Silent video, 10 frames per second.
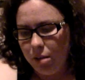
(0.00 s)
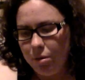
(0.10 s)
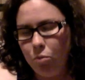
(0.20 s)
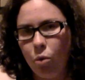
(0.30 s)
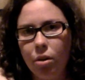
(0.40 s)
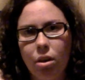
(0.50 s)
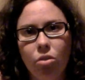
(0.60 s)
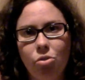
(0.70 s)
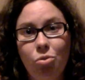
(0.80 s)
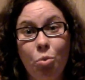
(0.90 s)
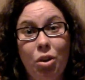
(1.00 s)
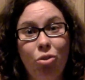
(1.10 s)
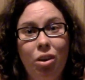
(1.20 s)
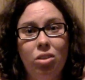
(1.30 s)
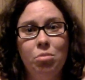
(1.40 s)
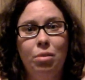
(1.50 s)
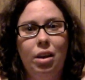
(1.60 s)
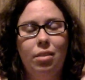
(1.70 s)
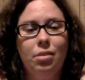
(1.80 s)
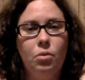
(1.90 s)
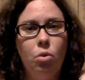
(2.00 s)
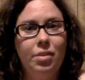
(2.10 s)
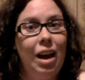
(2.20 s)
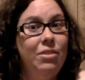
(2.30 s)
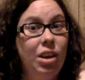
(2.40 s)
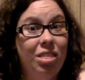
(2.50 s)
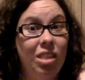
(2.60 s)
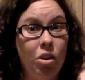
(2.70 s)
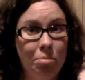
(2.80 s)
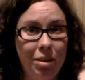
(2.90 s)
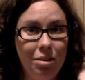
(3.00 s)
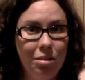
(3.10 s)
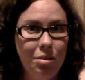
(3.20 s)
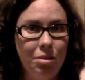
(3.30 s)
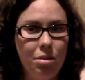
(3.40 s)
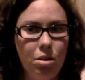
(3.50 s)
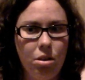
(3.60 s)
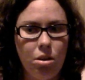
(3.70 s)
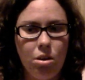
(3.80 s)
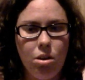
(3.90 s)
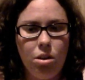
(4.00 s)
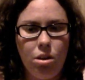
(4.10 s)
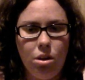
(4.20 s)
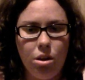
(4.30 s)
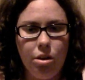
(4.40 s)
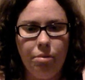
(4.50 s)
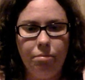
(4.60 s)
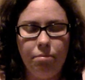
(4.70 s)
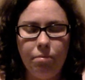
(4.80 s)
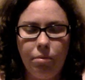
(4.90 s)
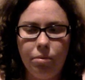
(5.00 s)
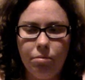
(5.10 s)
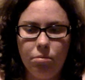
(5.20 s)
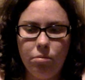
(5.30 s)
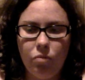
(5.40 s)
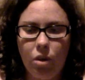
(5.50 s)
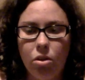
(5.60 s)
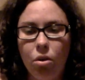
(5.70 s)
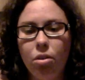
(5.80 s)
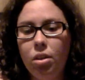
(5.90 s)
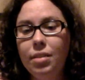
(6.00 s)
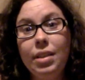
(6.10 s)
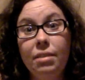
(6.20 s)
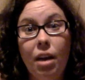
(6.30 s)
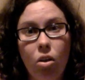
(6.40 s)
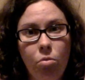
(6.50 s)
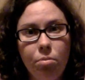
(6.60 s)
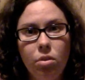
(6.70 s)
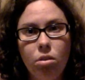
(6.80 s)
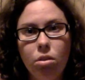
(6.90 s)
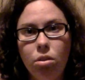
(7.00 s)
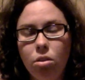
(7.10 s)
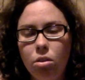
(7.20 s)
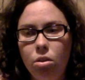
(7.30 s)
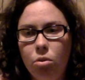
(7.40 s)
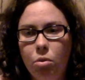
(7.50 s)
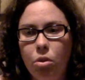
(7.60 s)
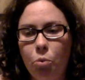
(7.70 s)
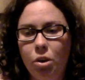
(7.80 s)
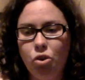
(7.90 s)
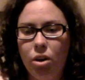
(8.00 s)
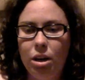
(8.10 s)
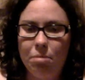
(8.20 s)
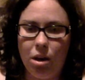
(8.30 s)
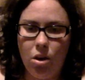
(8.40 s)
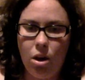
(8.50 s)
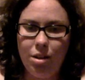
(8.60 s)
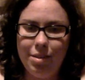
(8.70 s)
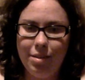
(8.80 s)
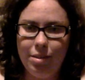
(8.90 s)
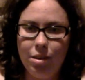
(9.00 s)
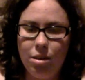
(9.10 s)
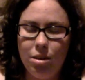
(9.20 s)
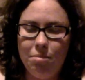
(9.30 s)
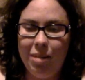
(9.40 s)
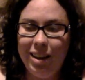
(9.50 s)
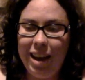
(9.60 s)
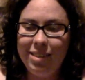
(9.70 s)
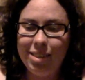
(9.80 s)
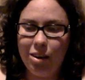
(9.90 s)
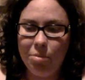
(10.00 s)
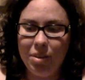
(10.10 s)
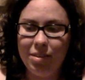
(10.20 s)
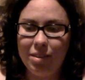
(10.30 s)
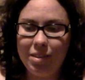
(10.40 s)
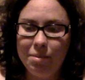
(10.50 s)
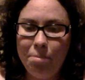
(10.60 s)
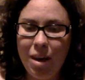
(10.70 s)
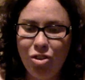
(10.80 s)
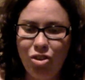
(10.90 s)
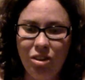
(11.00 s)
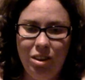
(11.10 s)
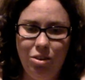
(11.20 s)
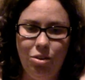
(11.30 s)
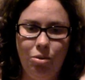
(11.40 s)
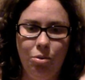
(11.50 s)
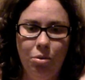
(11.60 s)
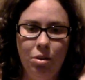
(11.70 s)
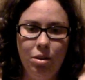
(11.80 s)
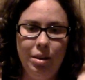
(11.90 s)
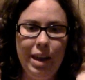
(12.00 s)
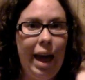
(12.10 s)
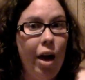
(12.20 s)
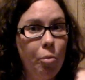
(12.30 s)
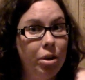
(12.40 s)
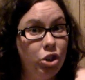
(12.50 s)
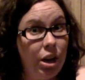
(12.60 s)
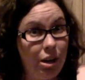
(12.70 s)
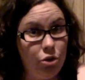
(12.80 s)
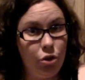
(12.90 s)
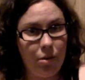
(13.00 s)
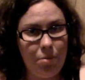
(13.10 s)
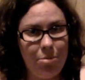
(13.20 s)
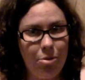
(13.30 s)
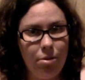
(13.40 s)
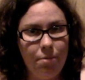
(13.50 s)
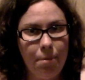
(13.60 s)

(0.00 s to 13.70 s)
have been working to retrain their brains. Of course, I've done therapy. And there are things that have helped with retraining my thoughts. My last therapist especially knew how much I didn't trust people.